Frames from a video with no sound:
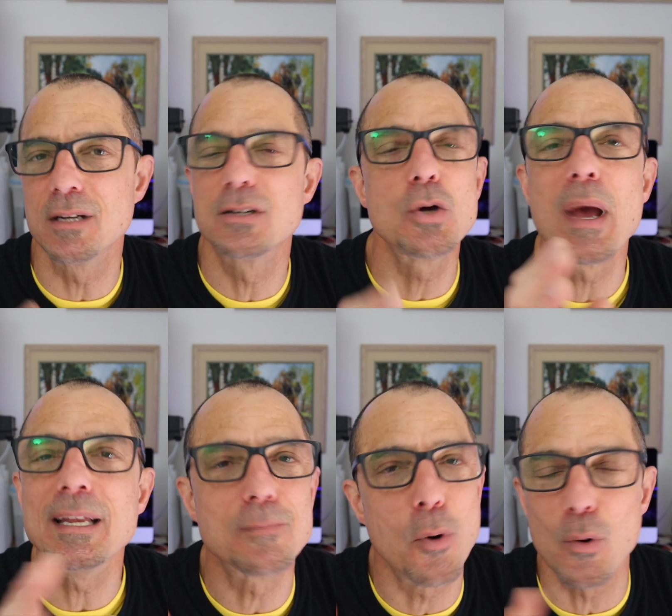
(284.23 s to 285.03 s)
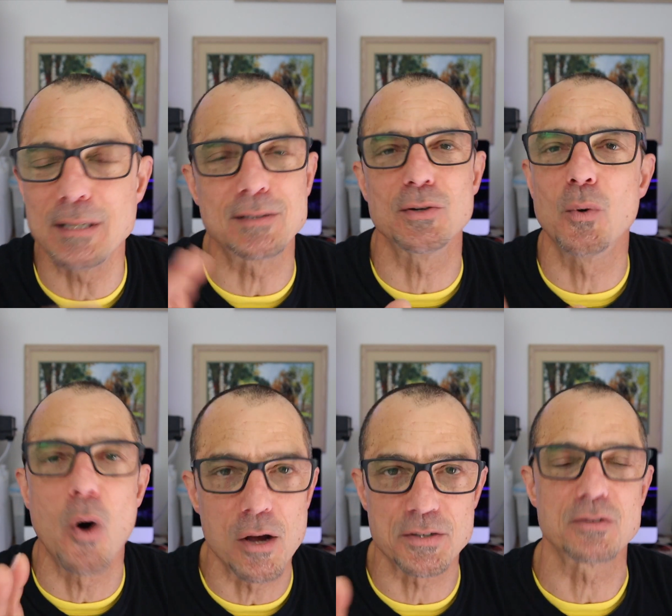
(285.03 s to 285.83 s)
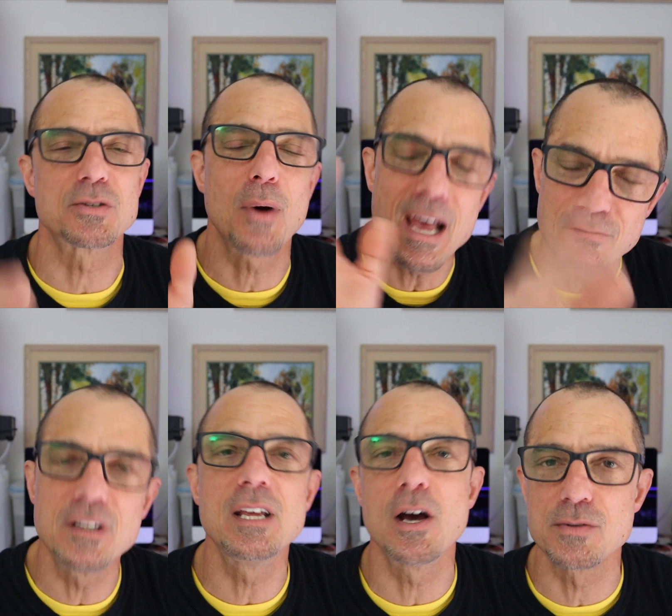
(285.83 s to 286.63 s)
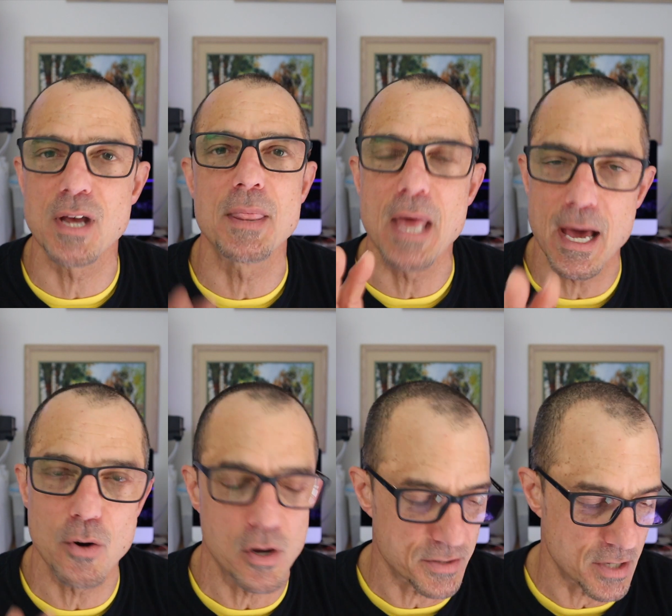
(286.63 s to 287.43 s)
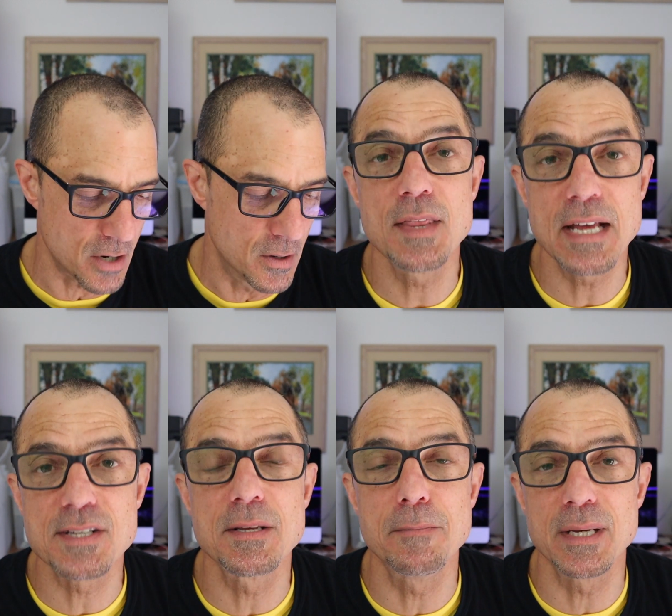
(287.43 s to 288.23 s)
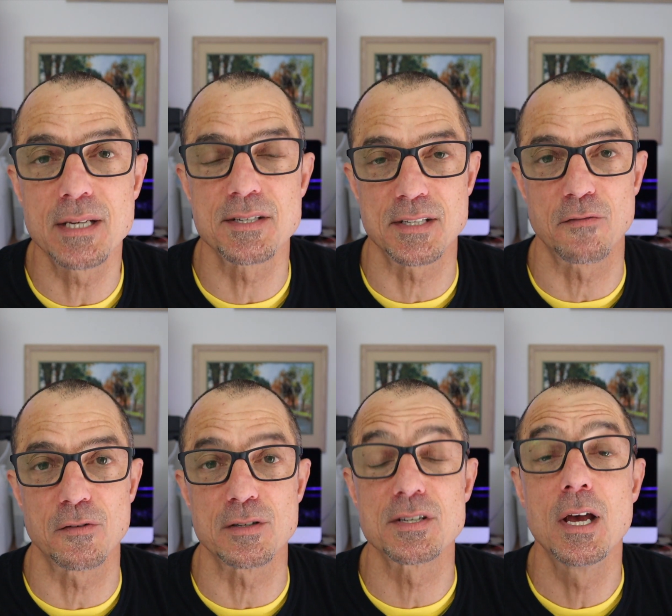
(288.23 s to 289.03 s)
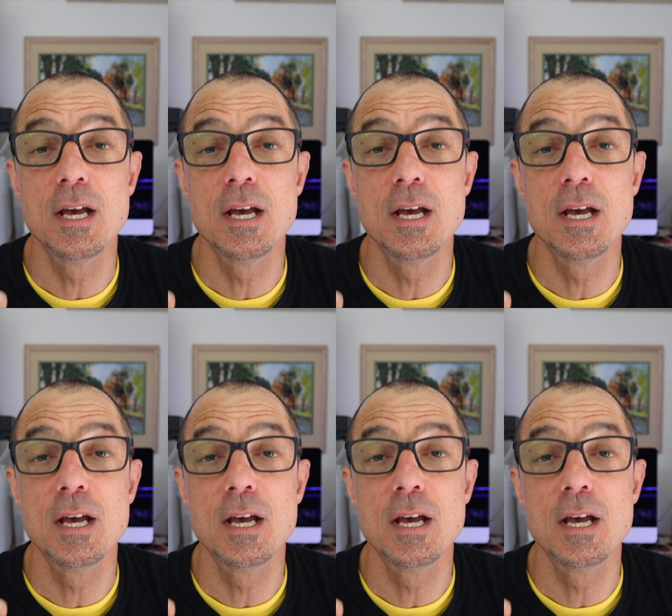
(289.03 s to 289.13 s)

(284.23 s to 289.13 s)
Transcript: You could do 8.2 also. So I have videos on that also. That's the biggest difference.